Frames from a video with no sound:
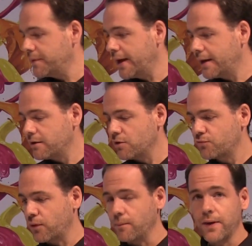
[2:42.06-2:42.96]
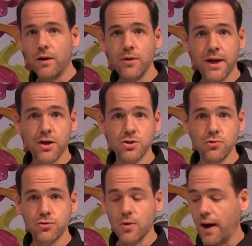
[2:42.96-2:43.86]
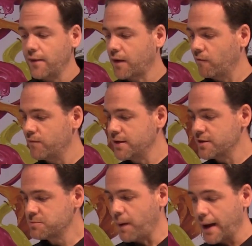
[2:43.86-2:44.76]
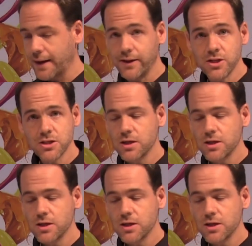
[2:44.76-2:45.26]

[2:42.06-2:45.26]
Then from there you can choose to add the convenience package,